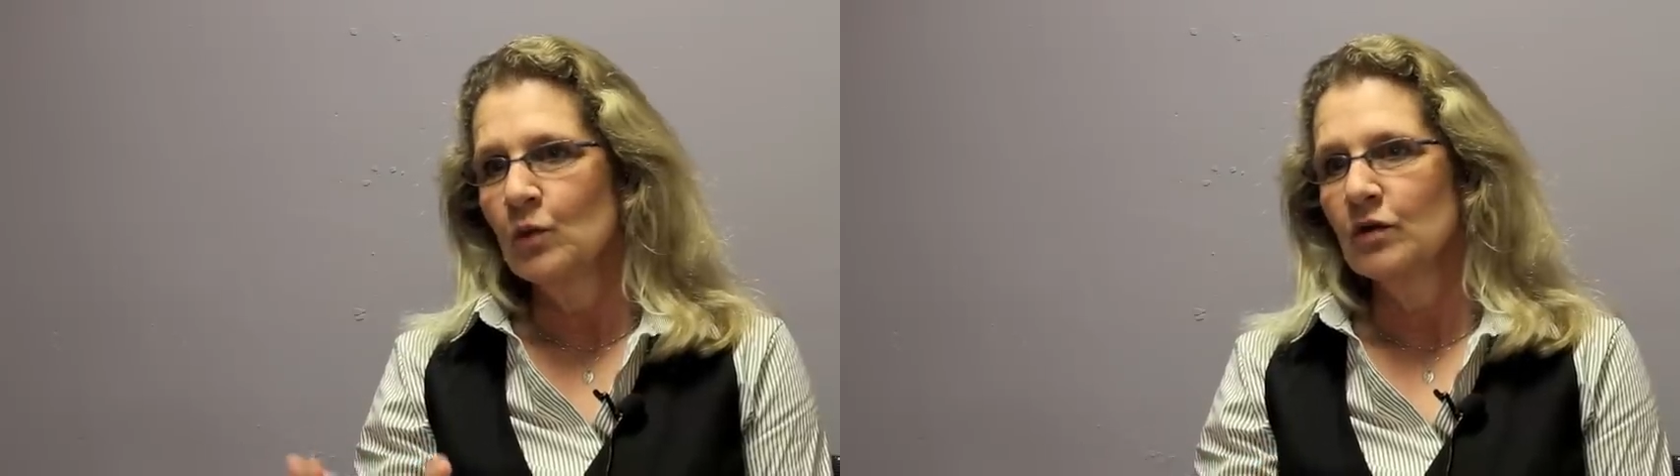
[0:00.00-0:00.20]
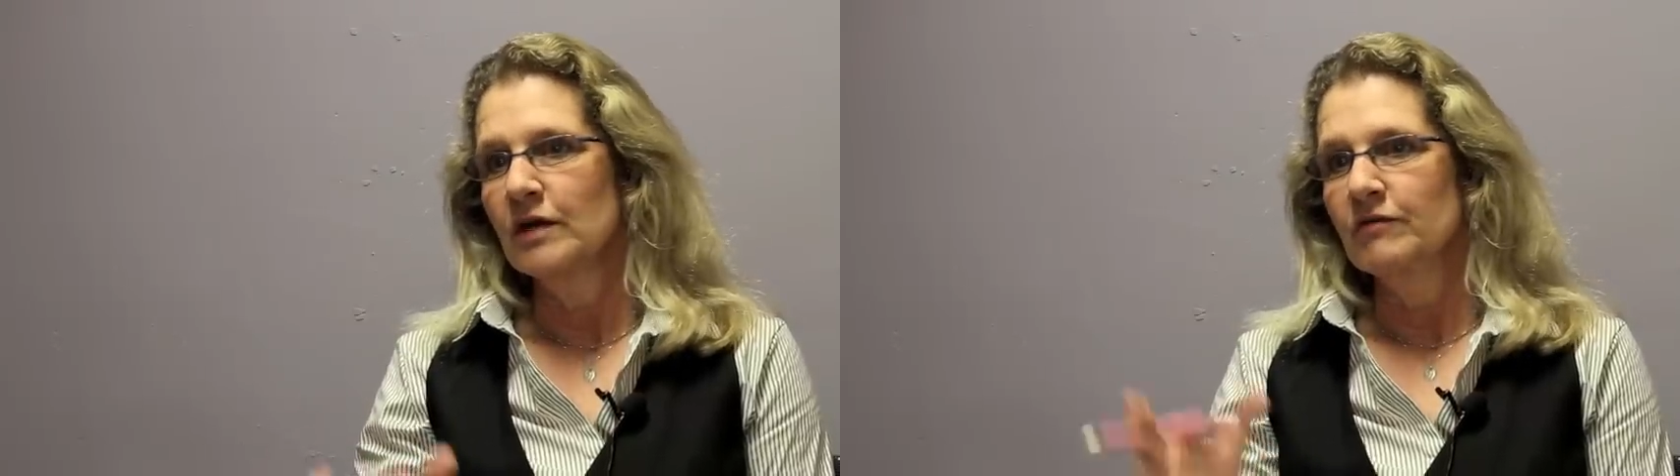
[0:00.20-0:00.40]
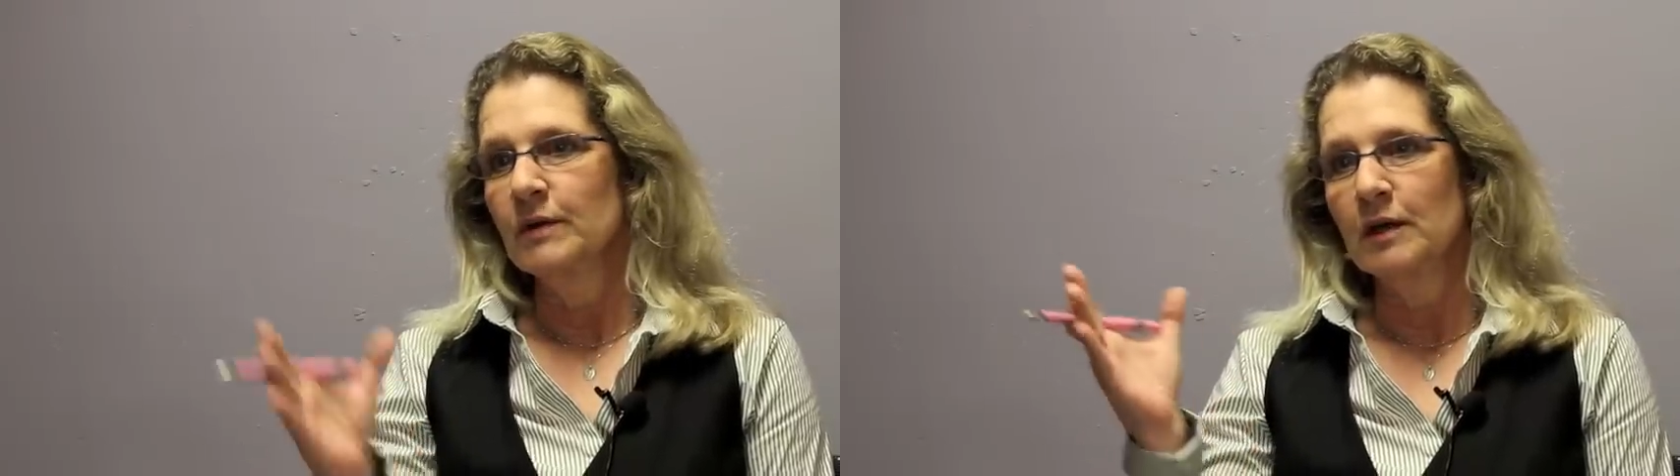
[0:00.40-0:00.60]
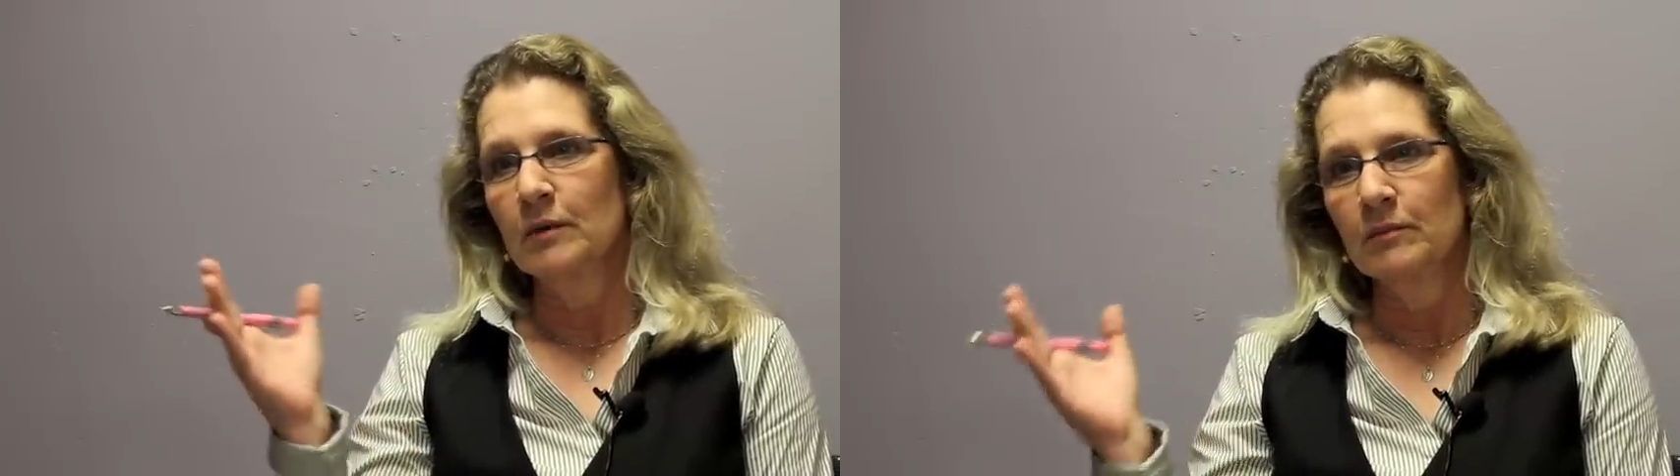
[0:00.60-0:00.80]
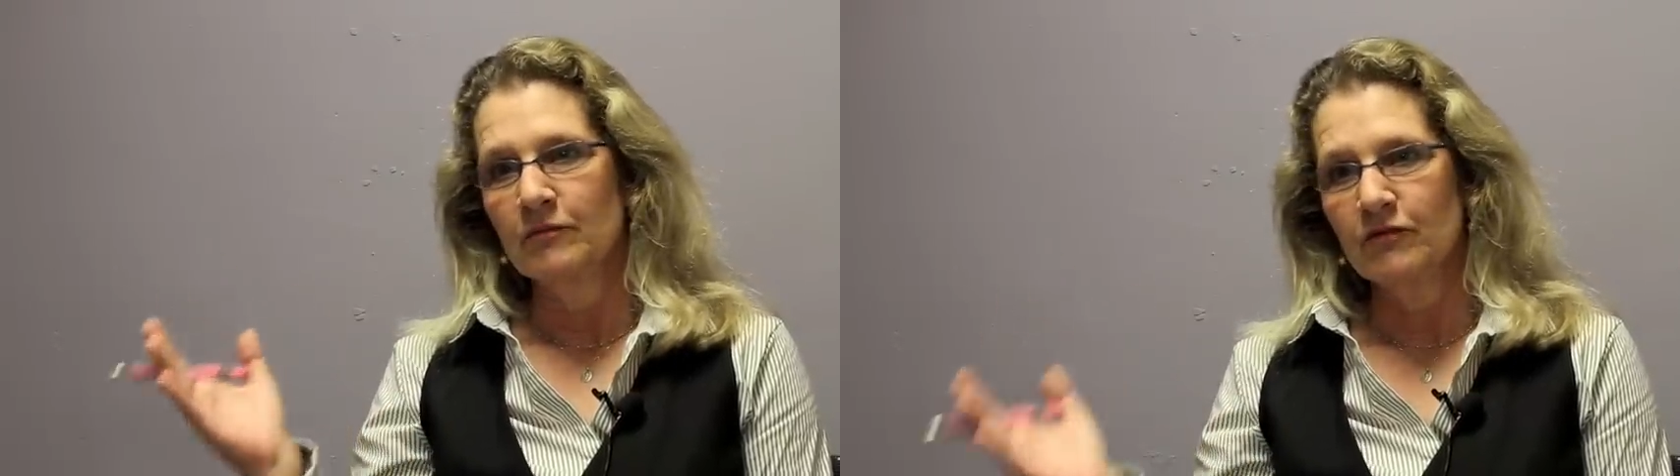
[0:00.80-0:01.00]
where they've
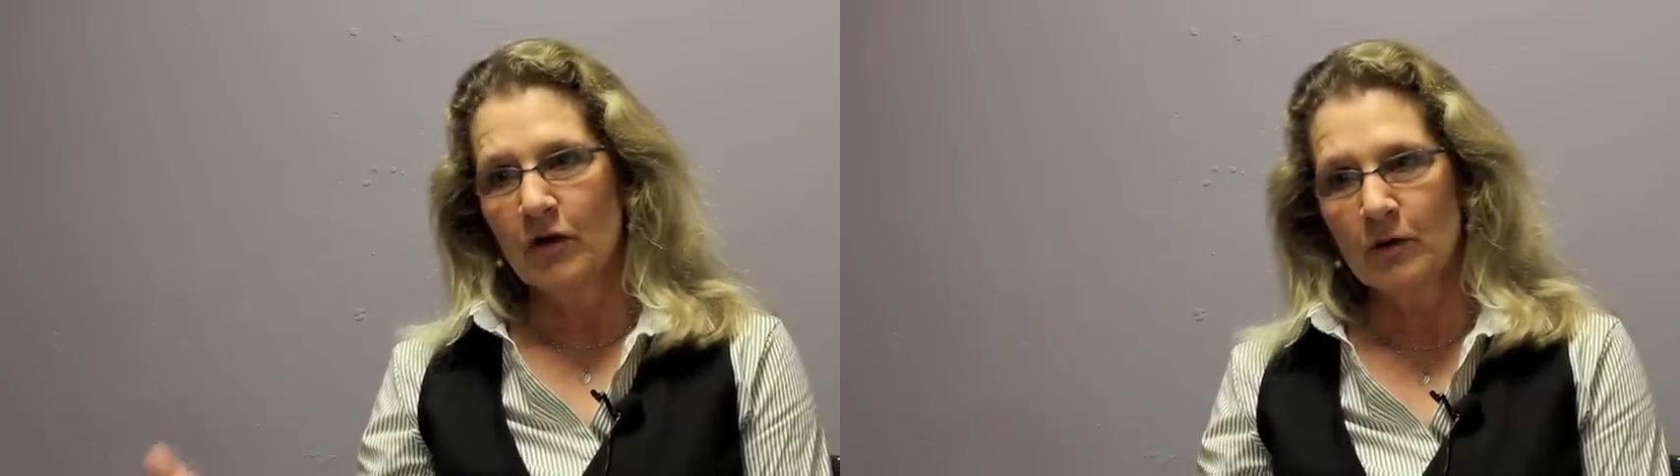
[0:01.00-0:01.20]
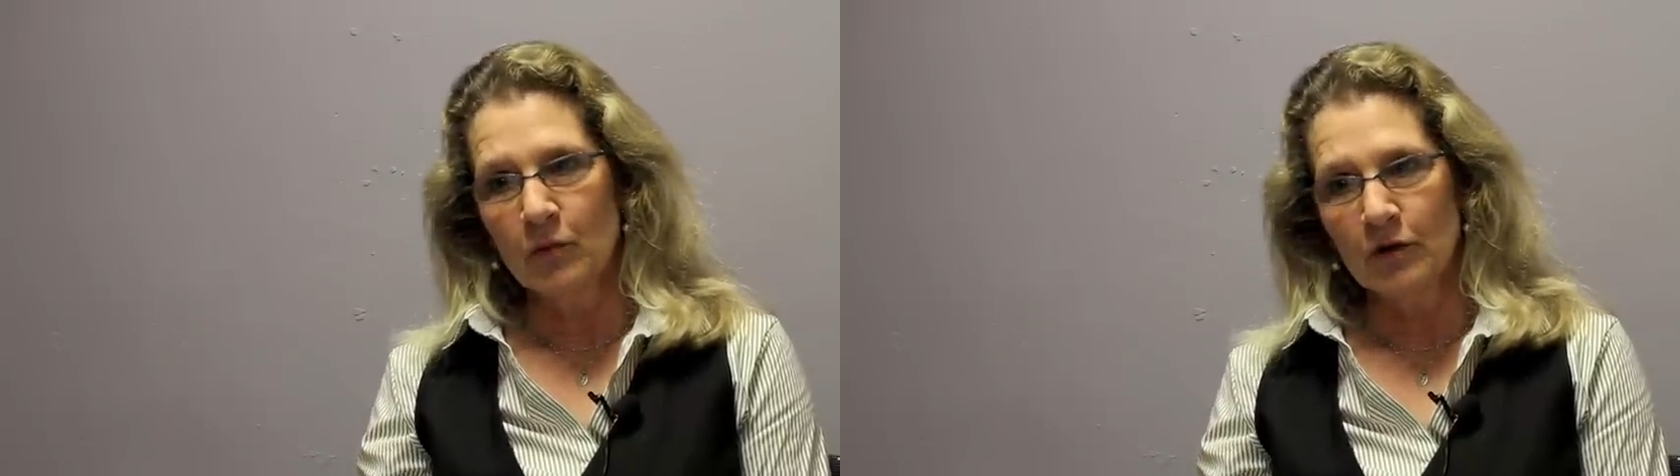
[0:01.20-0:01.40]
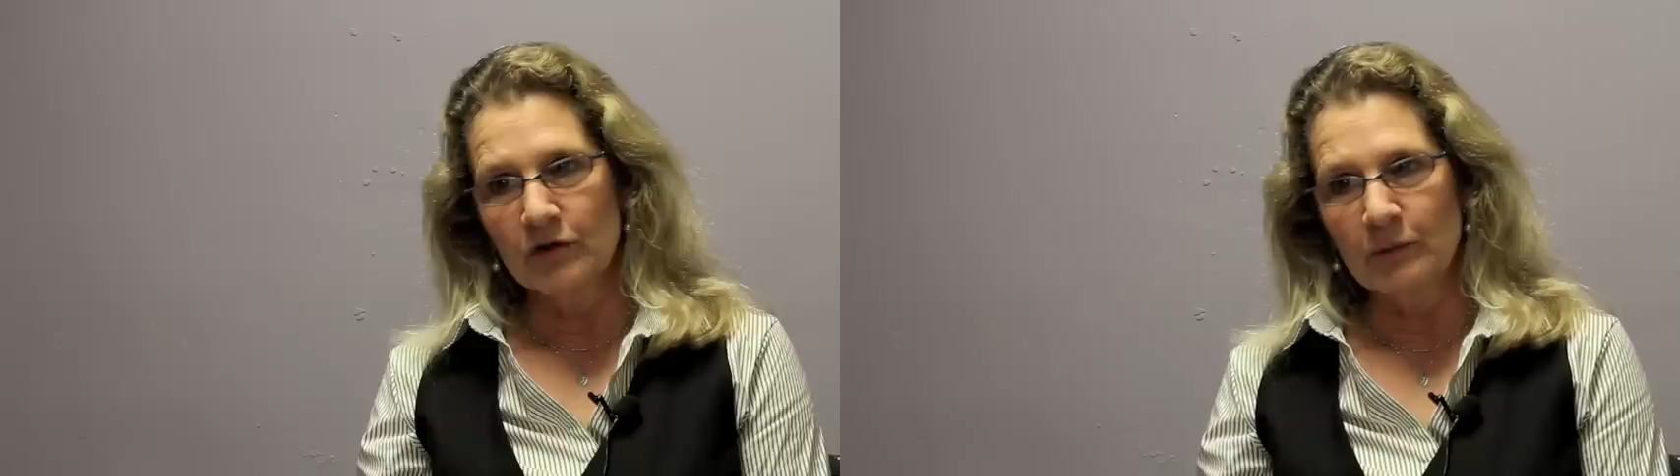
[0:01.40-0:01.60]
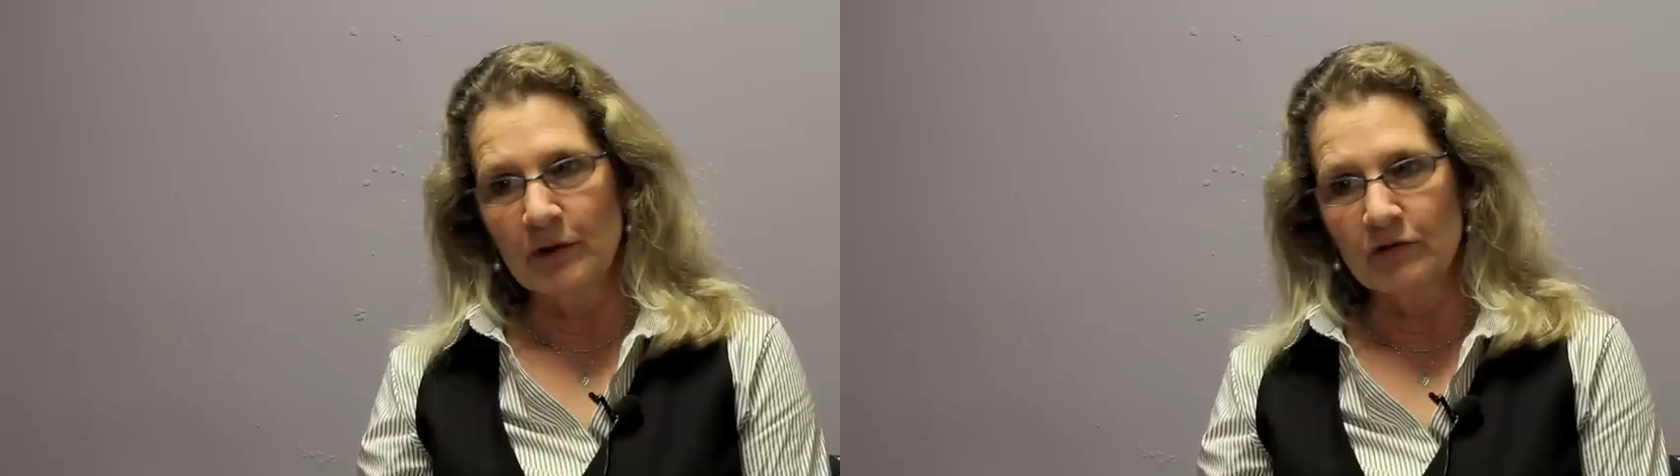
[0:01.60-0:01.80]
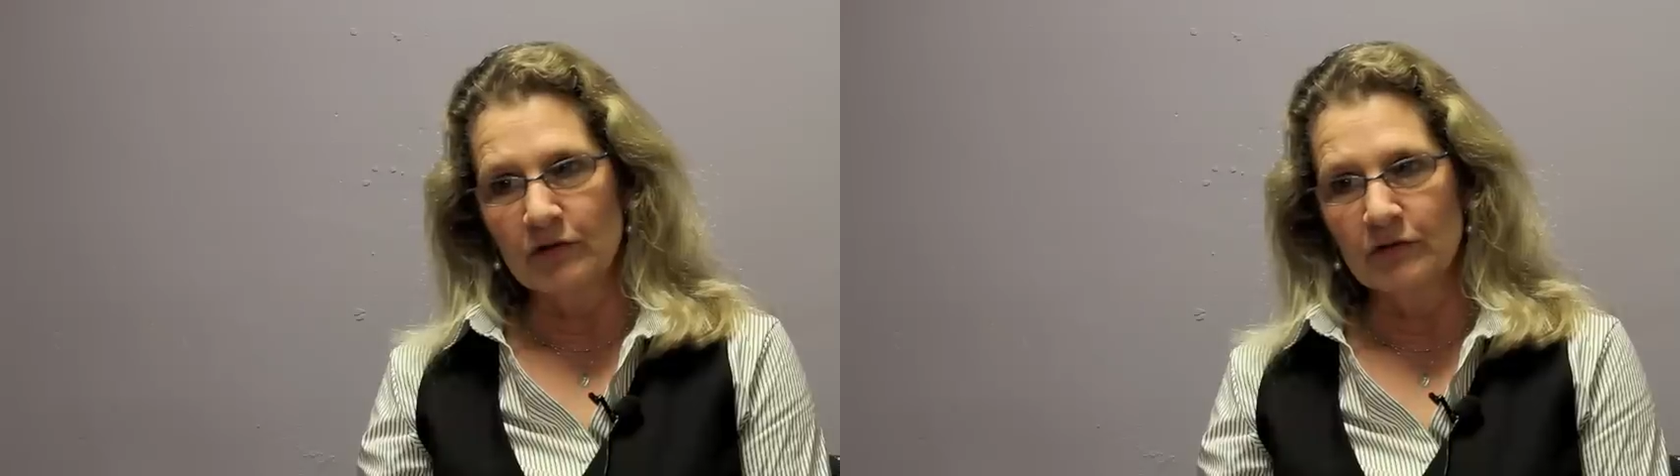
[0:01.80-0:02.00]
become far more
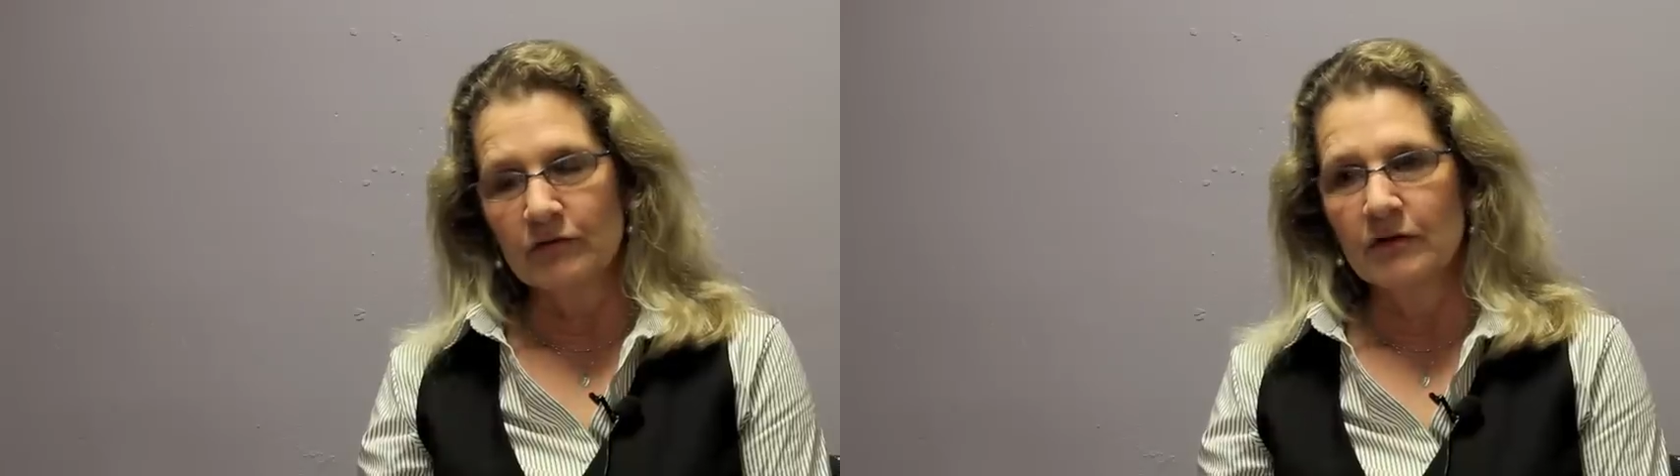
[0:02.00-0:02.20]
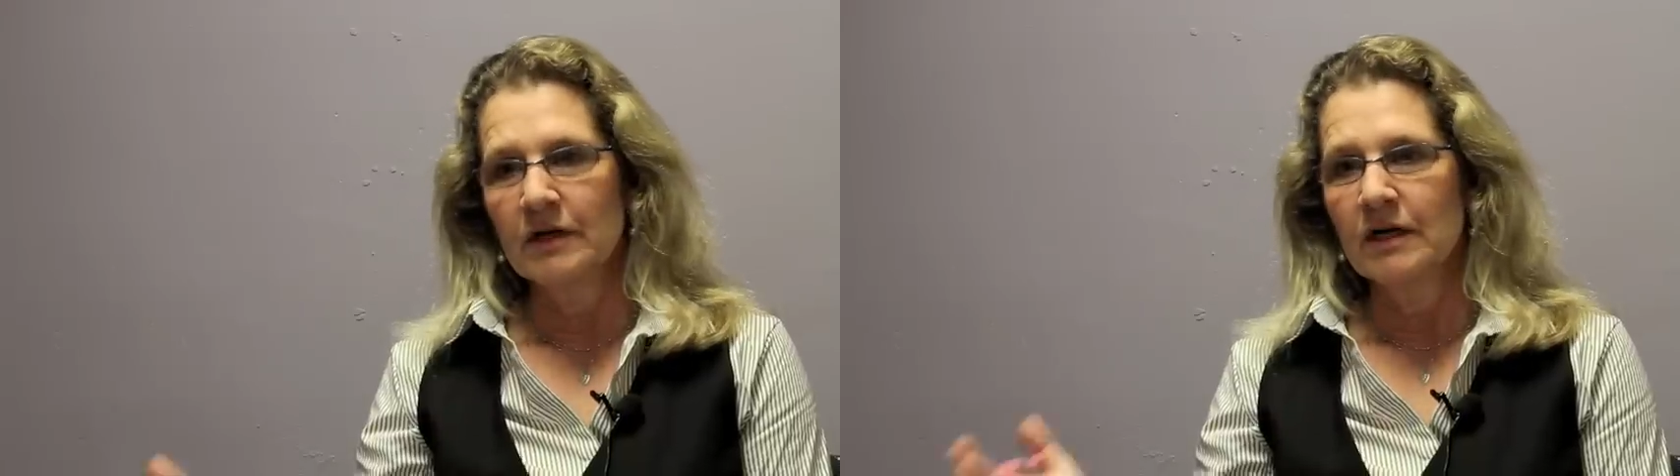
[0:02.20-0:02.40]
expensive.